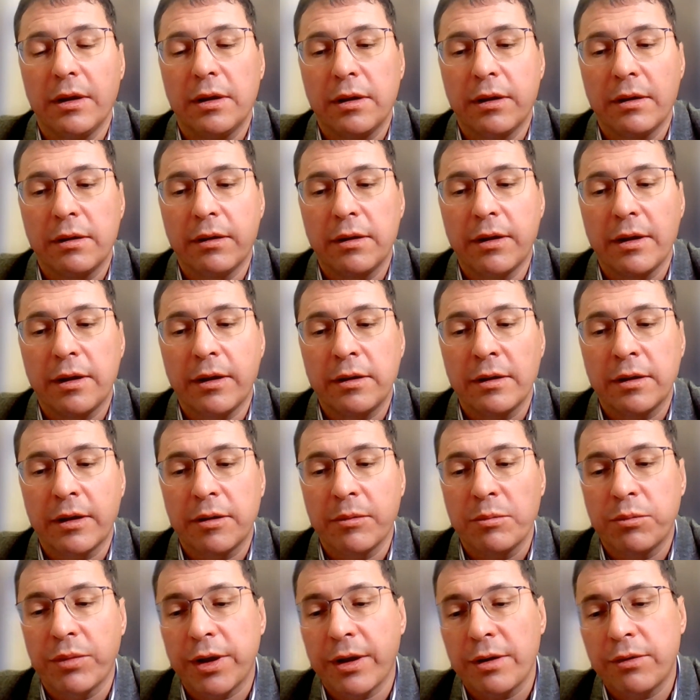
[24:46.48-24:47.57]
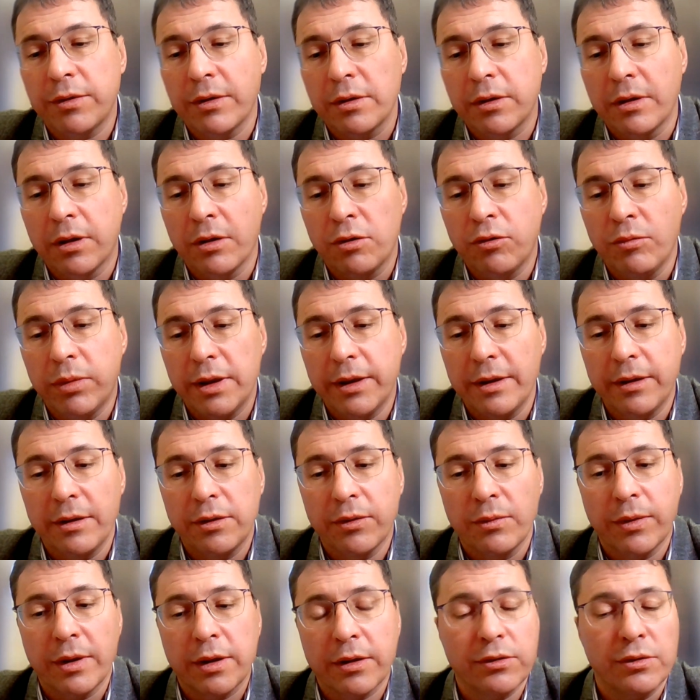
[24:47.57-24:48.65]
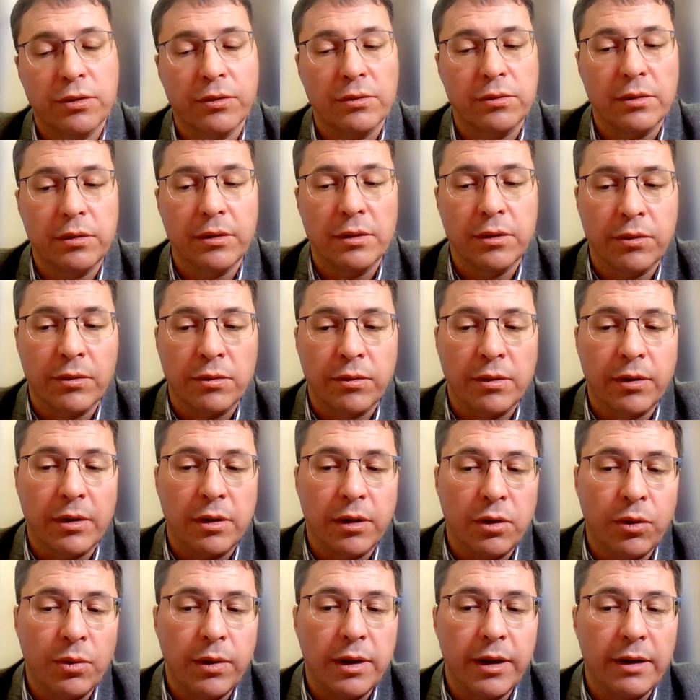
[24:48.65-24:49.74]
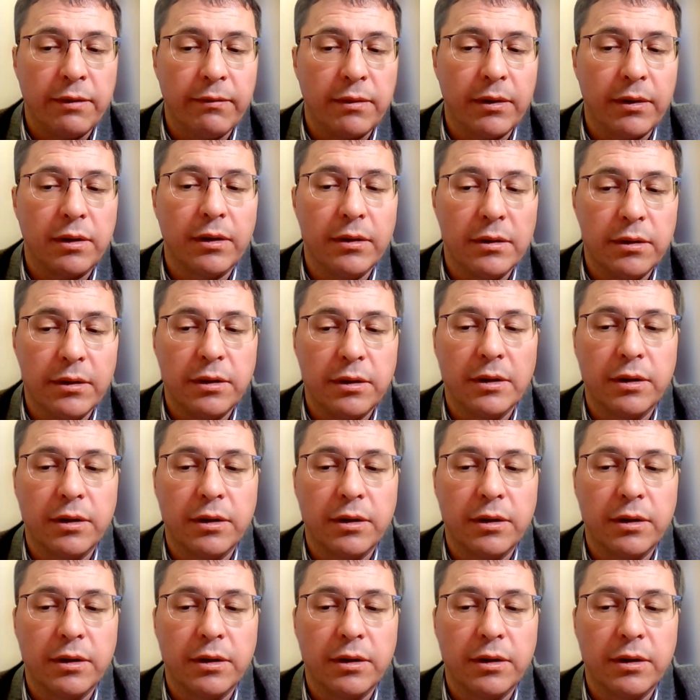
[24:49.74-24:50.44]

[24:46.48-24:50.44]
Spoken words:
And then comparing globally, we are certainly on the lower level.